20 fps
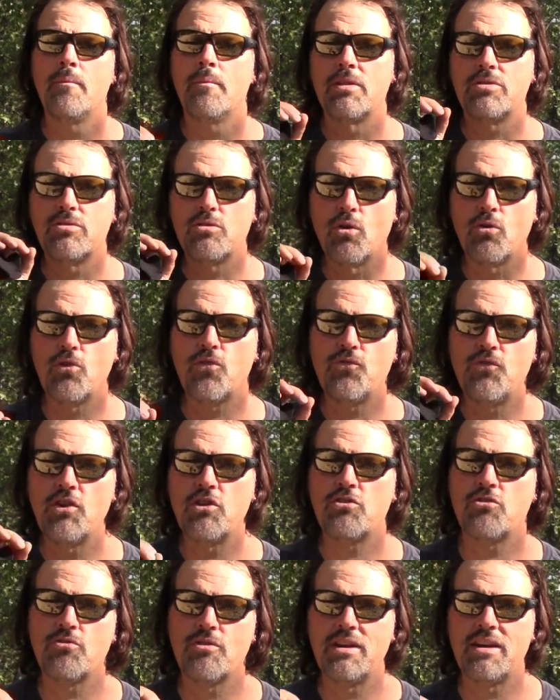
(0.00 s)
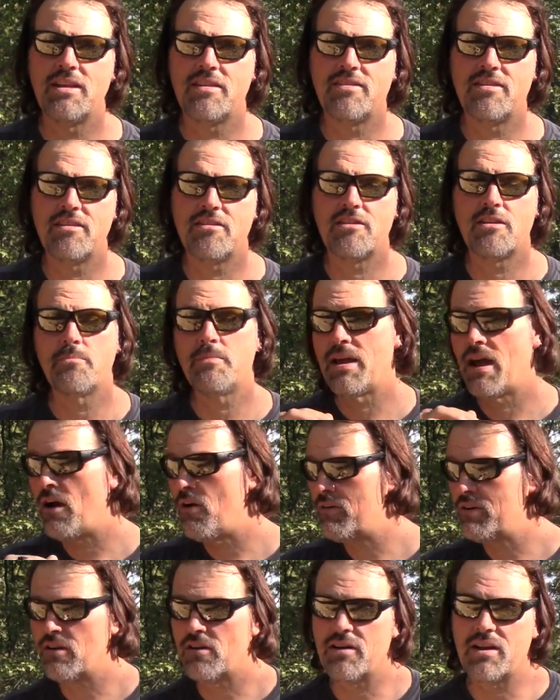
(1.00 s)
But those fish are in the system
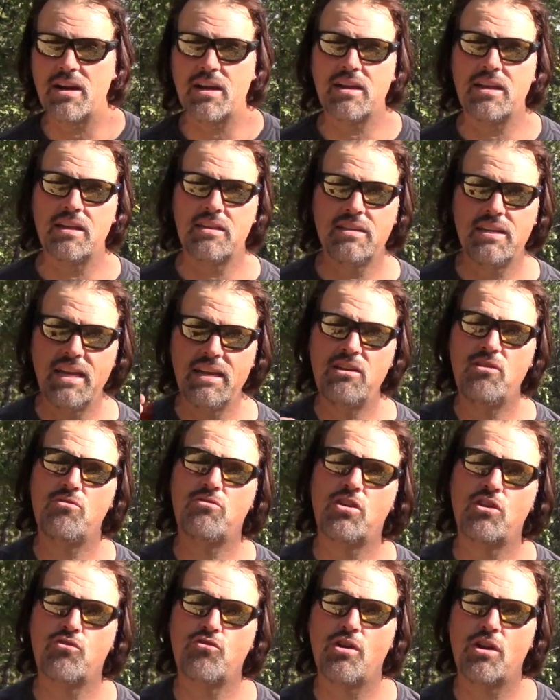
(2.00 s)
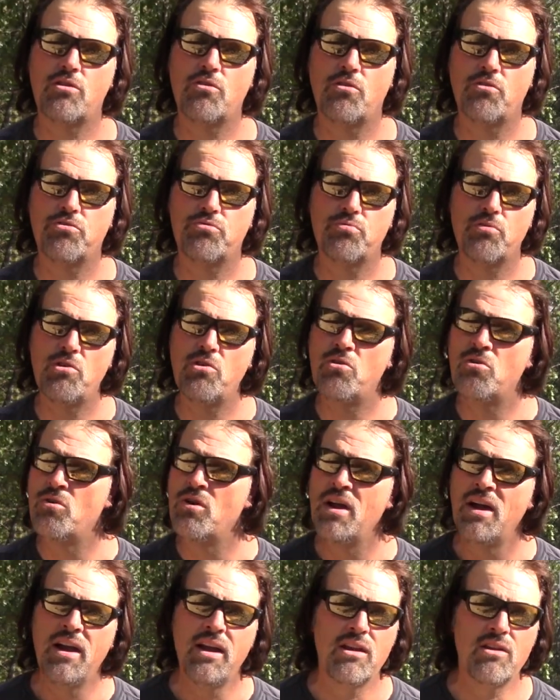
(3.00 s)
now, and they're going to continue to trickle
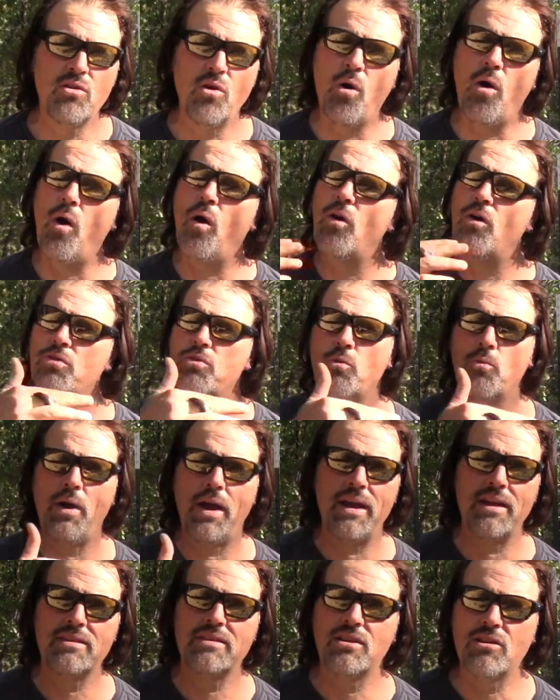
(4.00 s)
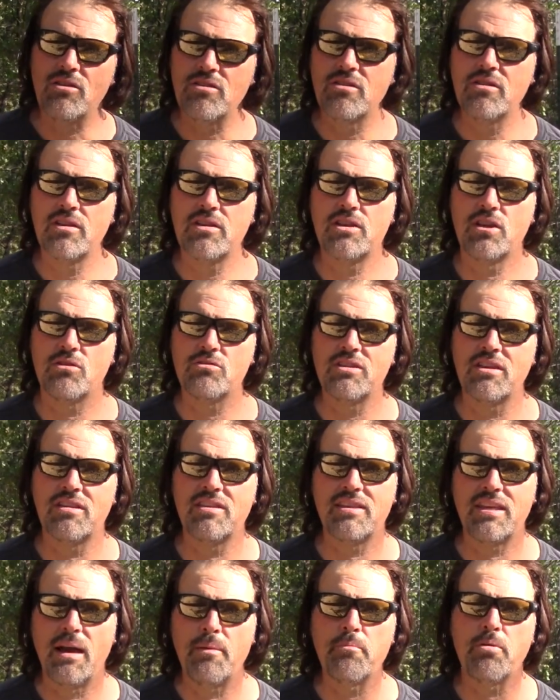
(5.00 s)
through, you know, all the way until
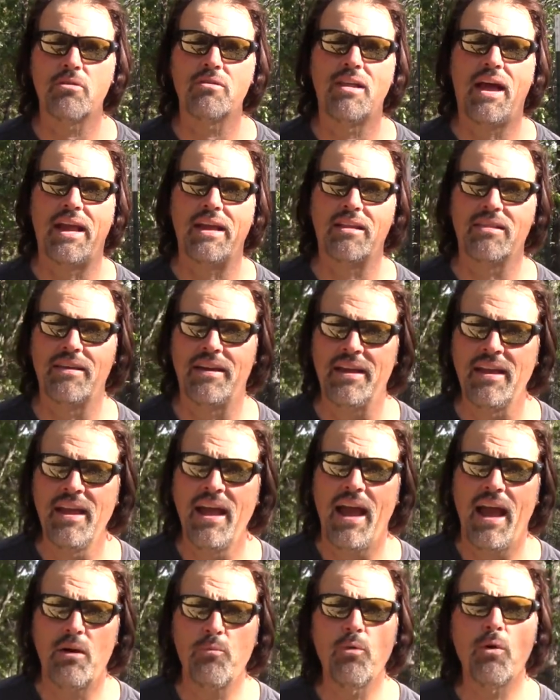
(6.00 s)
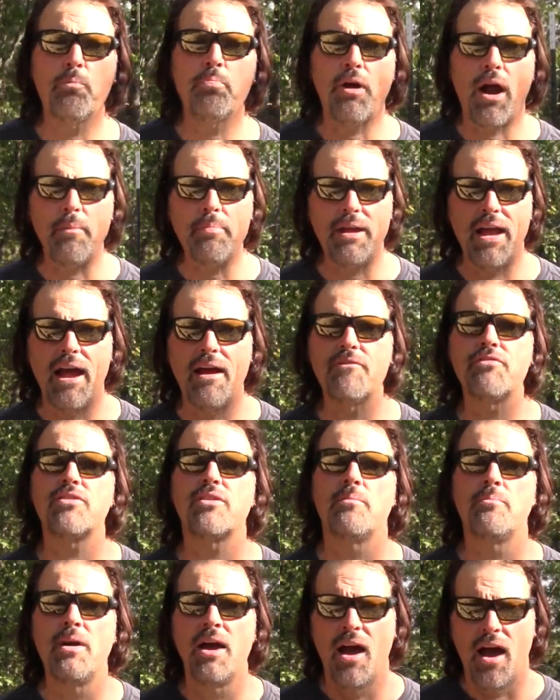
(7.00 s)
December likely. And we'll probably have
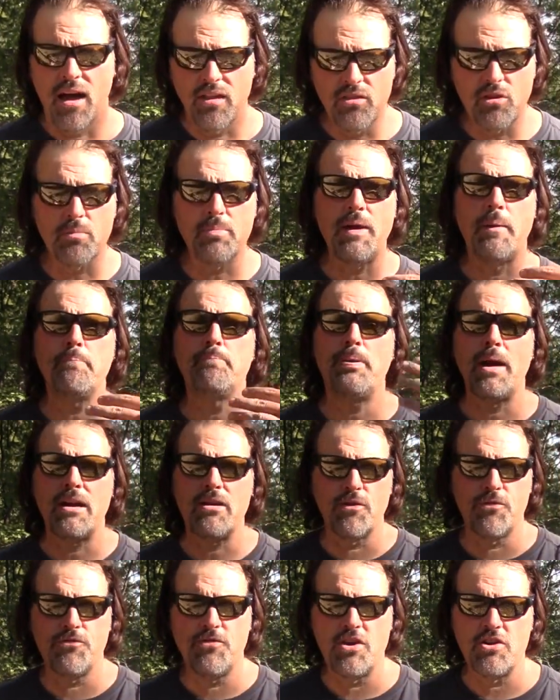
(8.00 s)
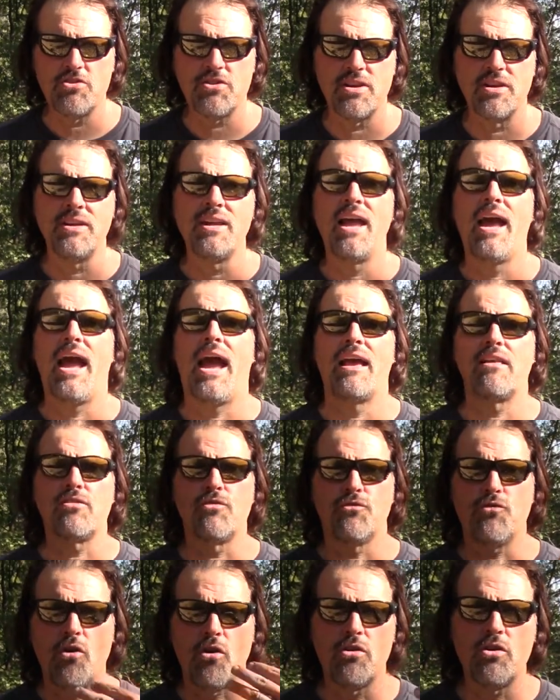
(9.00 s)
a little bit better fishing as
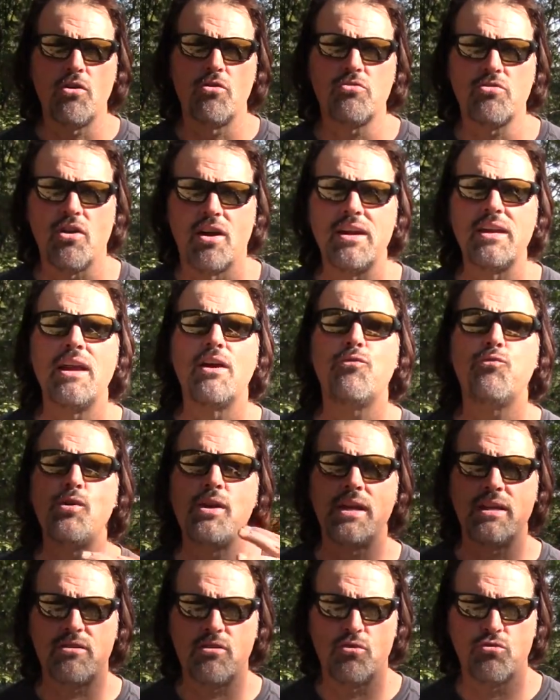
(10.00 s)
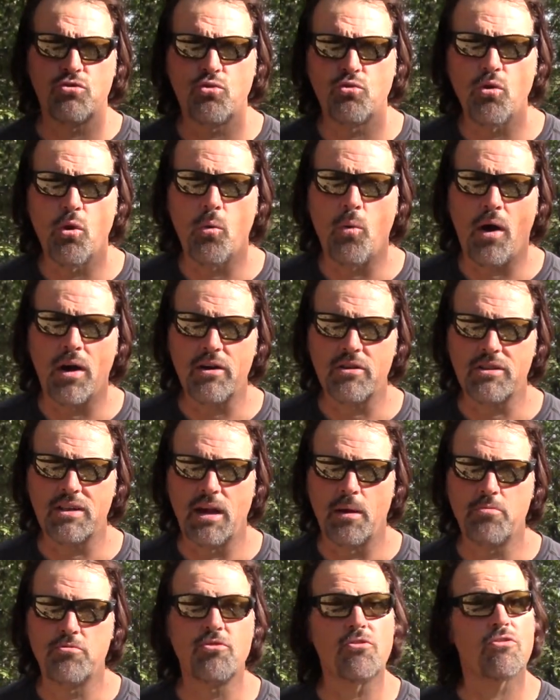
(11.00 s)
the fall goes on if we get those cool water
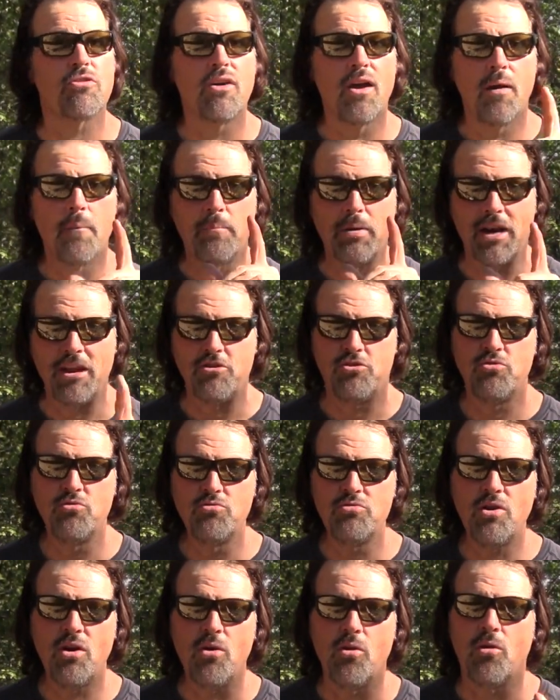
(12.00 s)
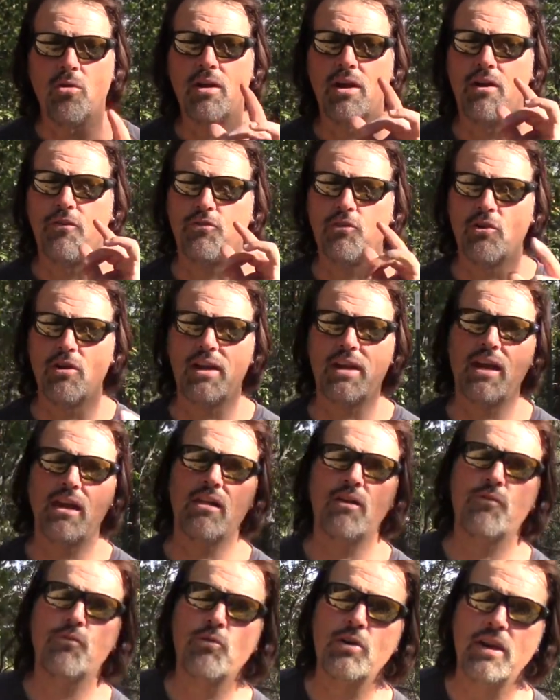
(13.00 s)
temperatures. But as you know, if you're a
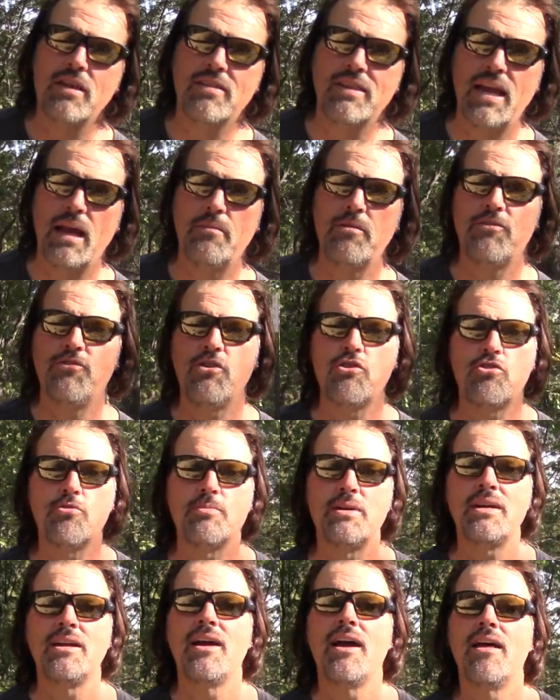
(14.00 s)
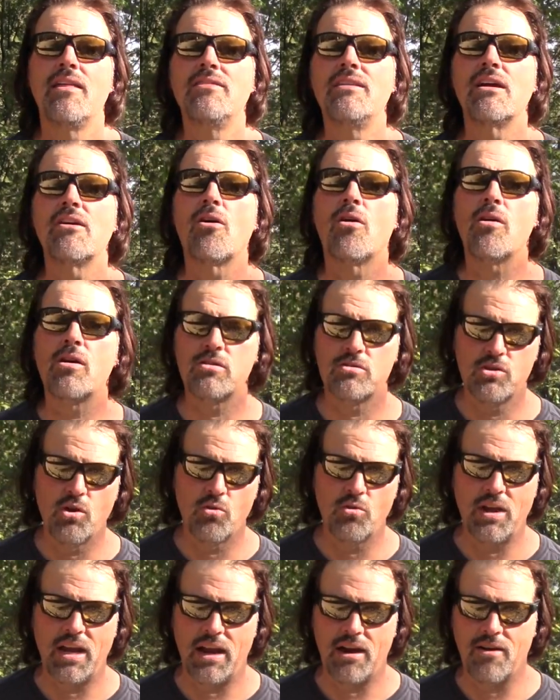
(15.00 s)
California salmon fisherman, there are
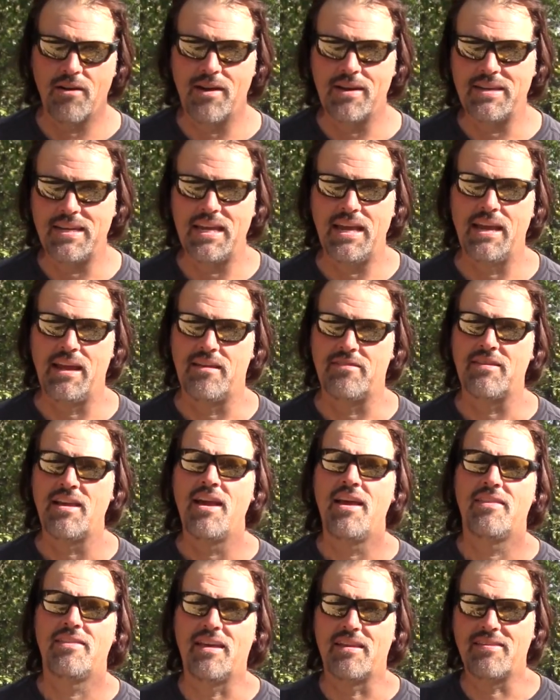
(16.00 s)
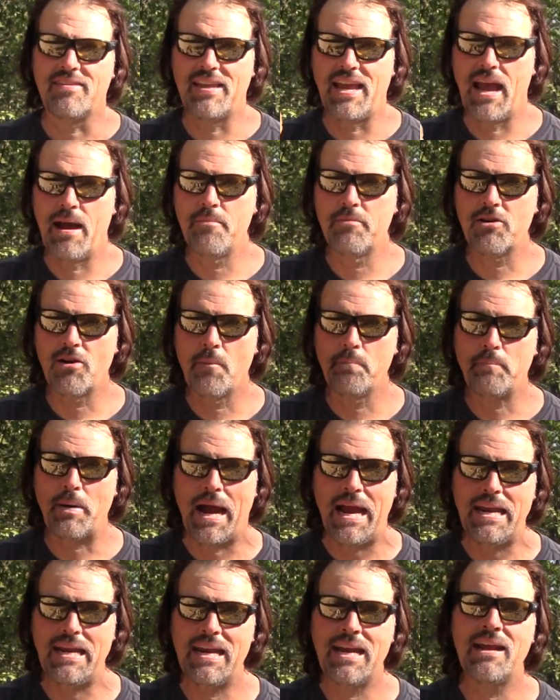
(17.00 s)
no guarantees. The salmon are
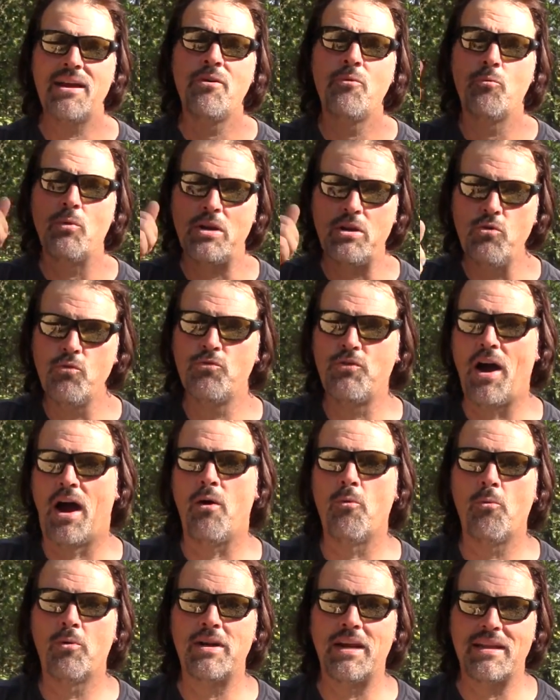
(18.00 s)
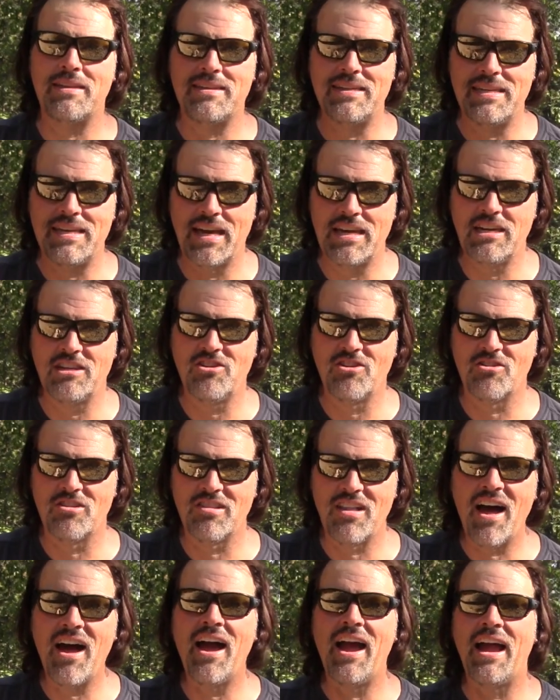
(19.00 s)
biting when you've got one at the end of your
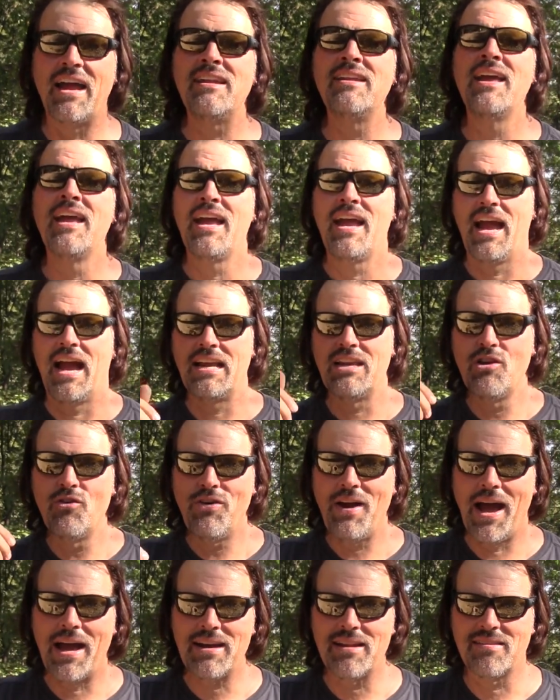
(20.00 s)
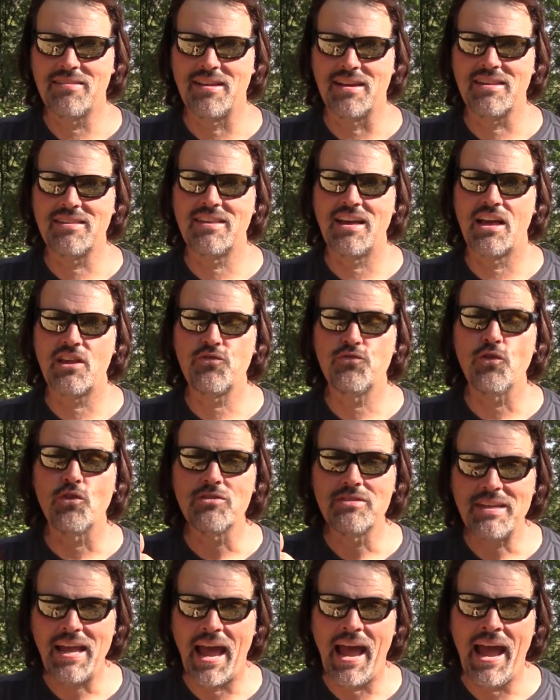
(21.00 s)
line, and you've had a
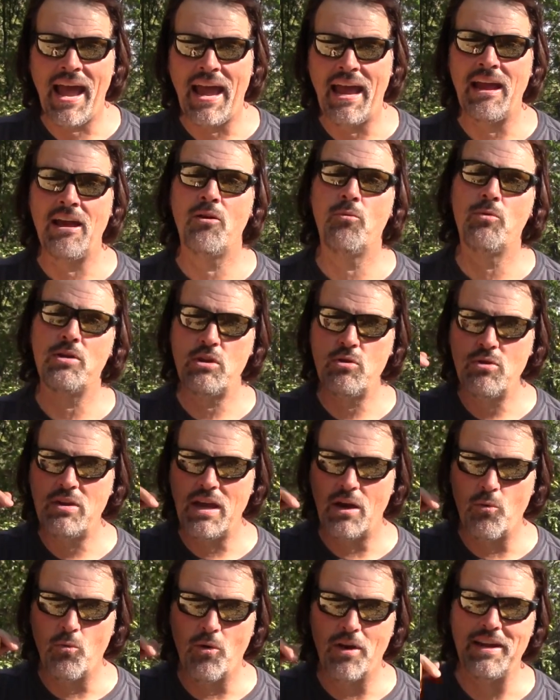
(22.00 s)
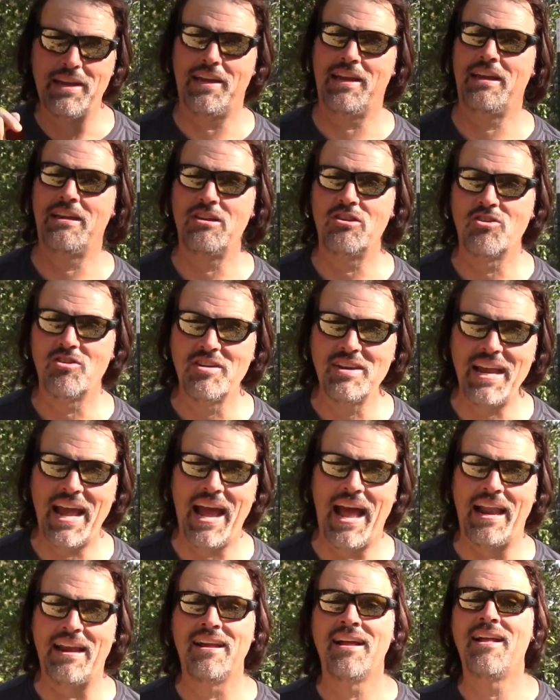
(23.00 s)
successful day when you get one in your
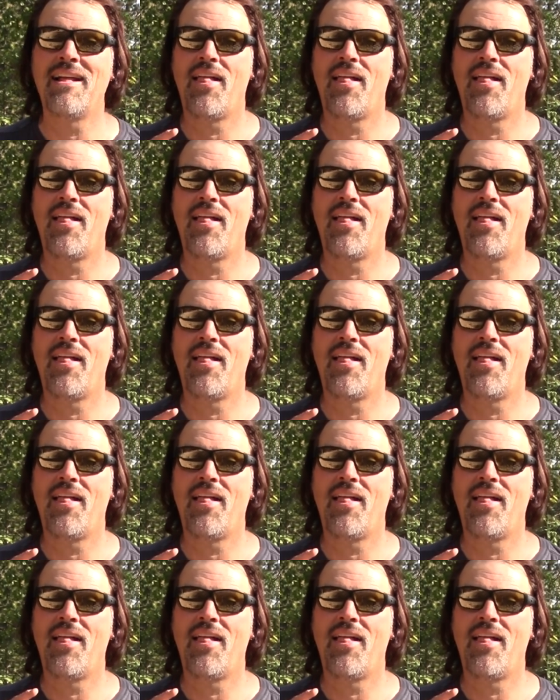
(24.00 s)
net.